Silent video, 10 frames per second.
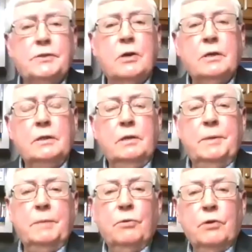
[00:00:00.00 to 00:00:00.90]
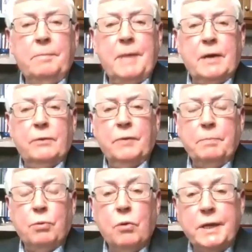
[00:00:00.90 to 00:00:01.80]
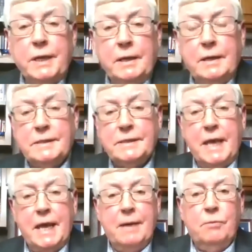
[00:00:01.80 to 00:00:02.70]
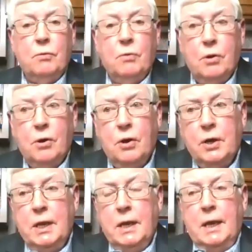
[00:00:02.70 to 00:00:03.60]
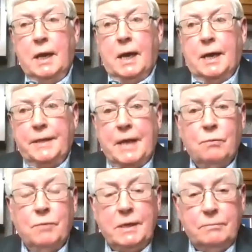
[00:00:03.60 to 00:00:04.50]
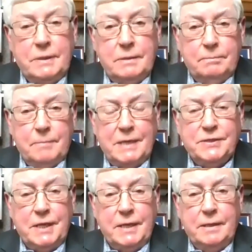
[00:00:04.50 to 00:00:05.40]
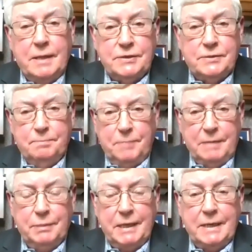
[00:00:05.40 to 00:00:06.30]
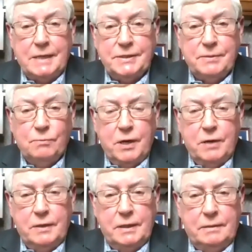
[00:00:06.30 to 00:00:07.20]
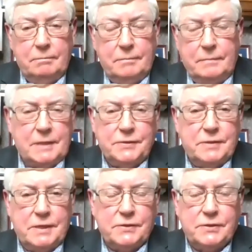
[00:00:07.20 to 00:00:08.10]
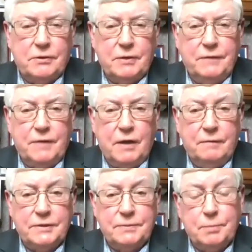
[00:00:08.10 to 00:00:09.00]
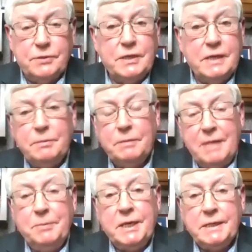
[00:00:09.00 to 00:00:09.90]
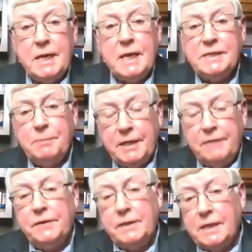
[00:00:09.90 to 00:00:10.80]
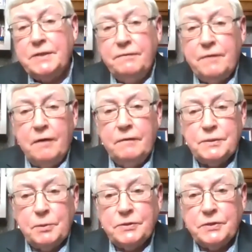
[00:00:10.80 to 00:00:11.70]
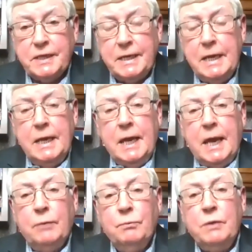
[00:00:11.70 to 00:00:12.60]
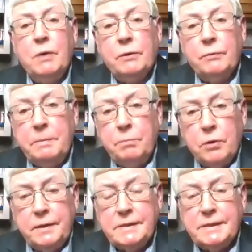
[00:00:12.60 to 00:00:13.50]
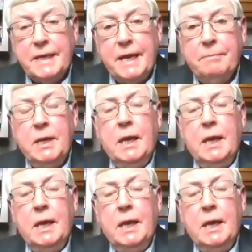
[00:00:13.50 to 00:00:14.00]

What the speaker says: talk a little bit more about reporting a scam or that we may see that's being played out somewhere and it doesn't necessarily involve us personally, but maybe it does. But if it does involve us personally and we want to report the scam,